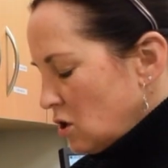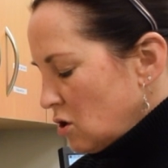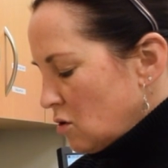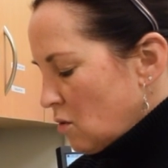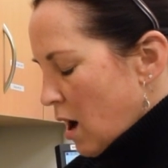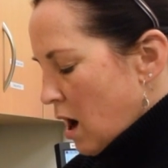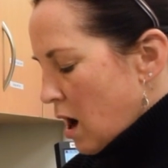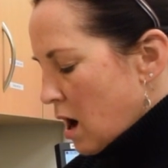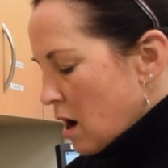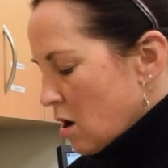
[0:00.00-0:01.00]
you
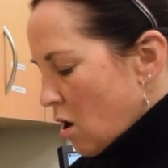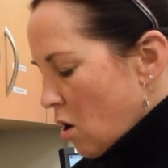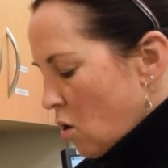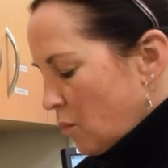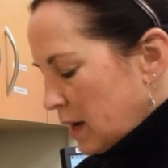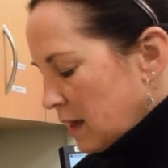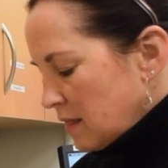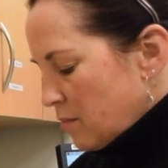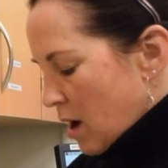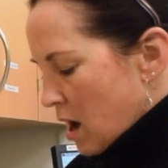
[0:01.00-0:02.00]
are opening
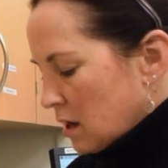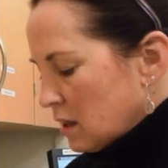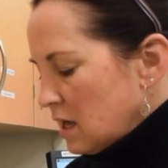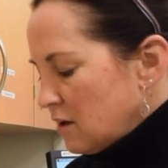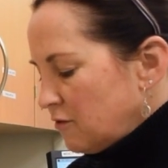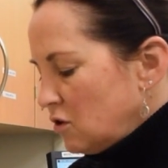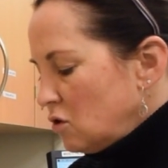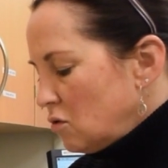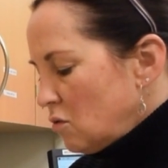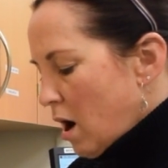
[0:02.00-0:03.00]
the bottle, if
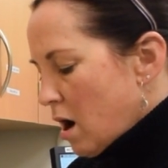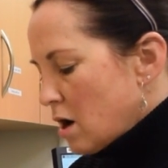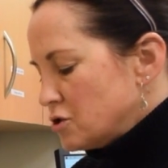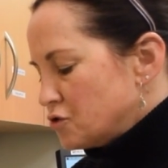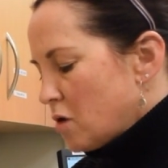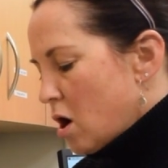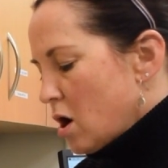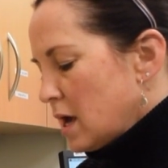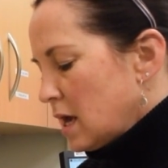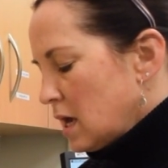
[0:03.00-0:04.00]
you are
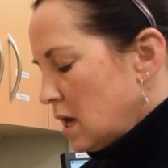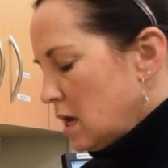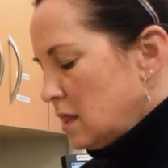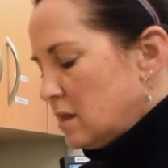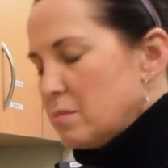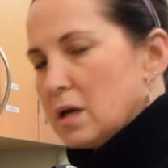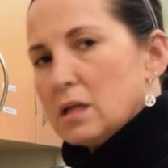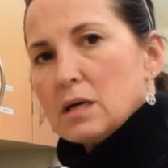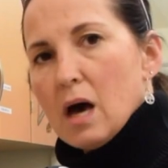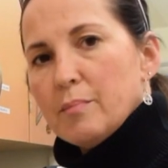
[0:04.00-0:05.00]
drawing the
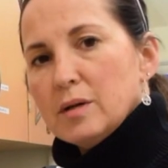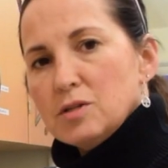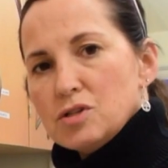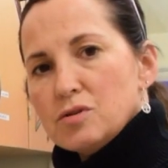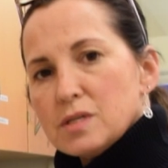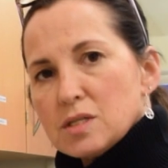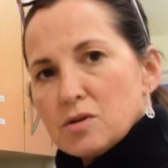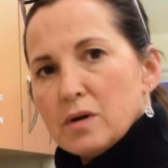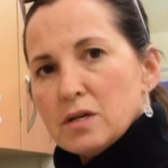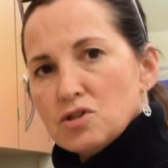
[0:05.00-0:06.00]
milk up into a
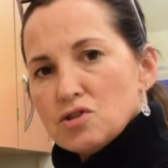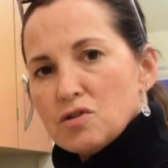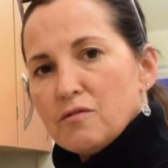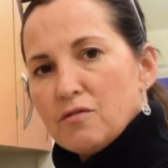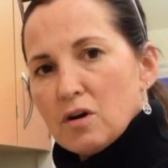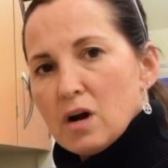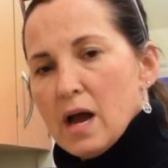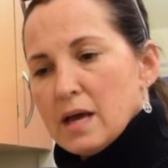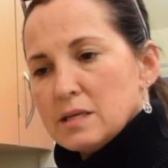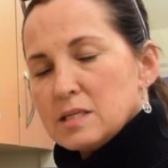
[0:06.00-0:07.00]
syringe for
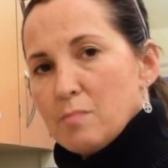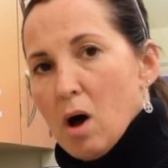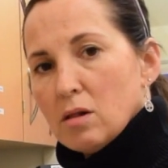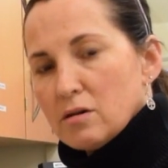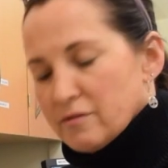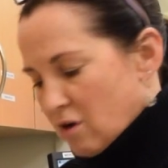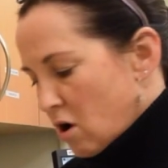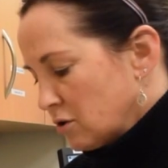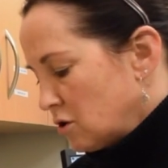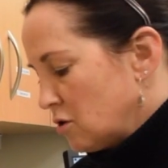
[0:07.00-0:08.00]
a smaller
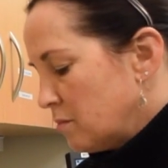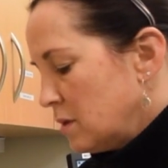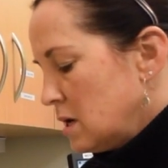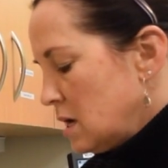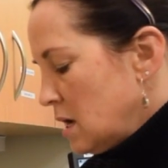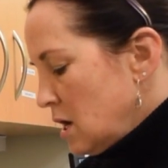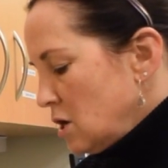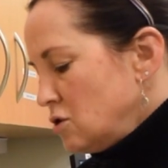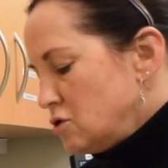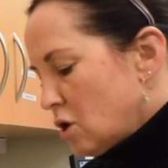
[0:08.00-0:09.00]
volume,
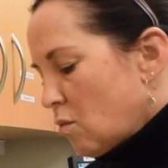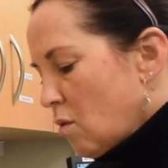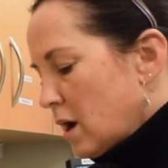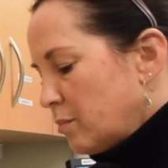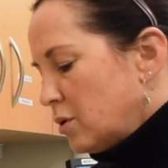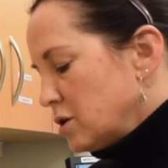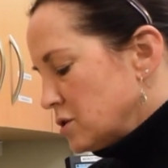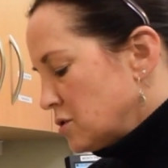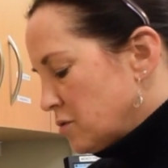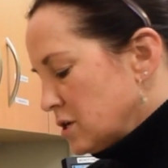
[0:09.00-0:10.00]
you don't want to put your
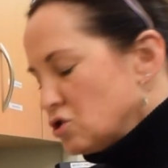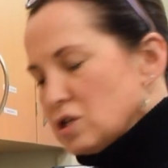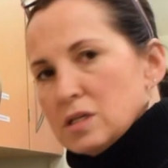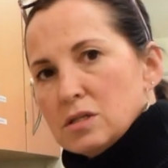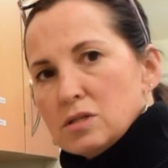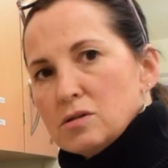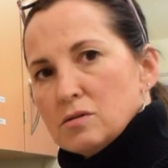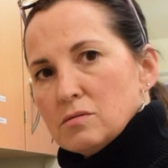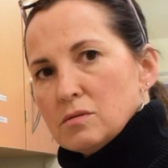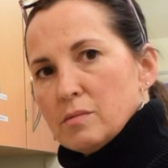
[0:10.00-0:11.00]
syringe
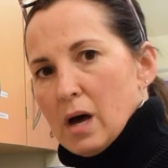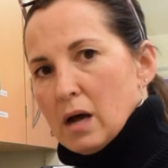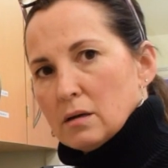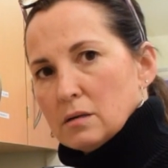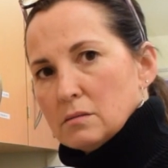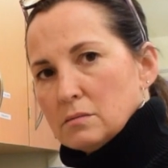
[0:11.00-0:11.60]
into the bottle.